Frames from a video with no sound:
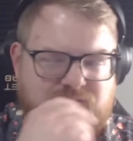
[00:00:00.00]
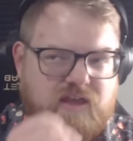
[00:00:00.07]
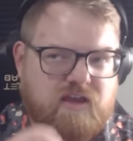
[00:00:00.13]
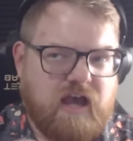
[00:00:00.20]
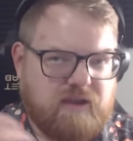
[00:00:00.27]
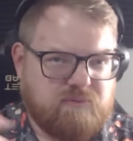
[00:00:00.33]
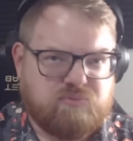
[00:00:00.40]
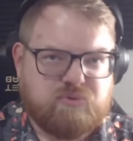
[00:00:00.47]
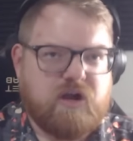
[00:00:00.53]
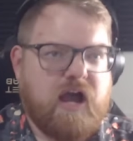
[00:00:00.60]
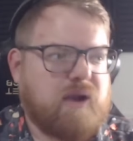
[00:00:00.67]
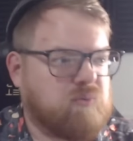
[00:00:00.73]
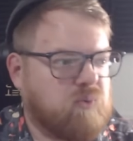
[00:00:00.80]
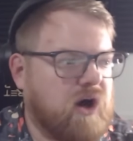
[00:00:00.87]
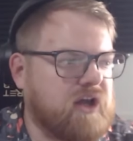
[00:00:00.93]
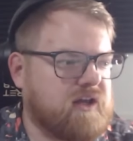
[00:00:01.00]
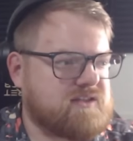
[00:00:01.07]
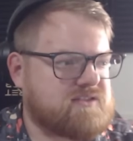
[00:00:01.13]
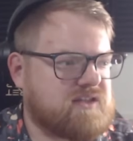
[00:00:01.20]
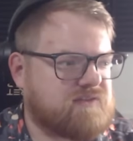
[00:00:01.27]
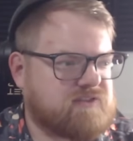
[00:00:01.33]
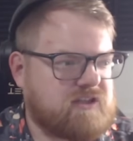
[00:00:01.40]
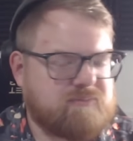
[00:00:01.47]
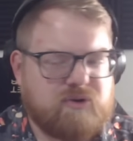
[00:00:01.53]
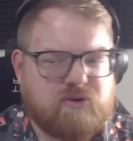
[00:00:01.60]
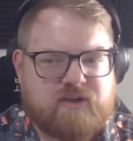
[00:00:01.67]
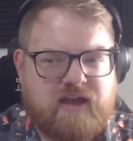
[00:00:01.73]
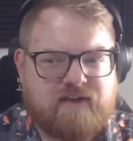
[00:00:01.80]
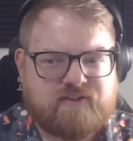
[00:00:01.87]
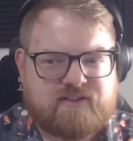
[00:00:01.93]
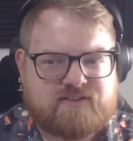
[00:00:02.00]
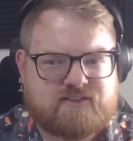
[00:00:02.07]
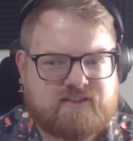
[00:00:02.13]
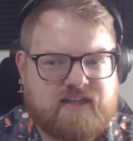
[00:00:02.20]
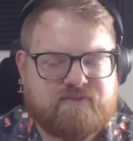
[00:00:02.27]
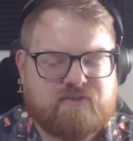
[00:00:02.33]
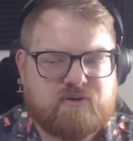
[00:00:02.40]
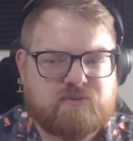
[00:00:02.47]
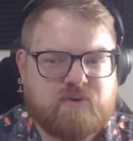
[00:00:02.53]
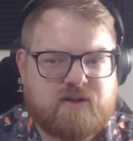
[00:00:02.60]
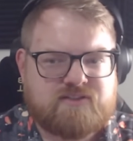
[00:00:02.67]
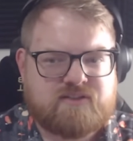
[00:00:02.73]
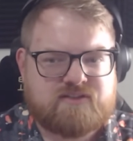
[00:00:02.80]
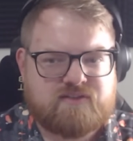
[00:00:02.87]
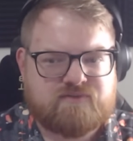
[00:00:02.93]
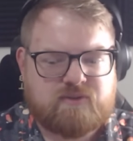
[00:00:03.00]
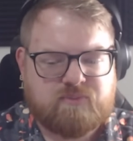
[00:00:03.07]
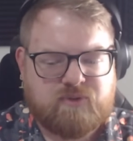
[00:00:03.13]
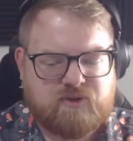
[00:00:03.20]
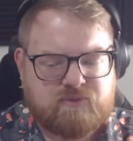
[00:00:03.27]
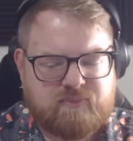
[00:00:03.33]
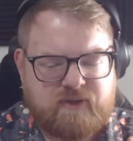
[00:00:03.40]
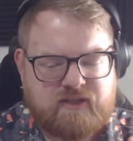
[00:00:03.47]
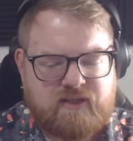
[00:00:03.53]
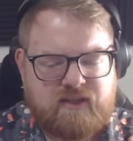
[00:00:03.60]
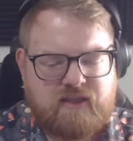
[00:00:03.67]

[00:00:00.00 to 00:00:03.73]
I want unsifted bulk, obviously. Everyone wants unsifted bulk, but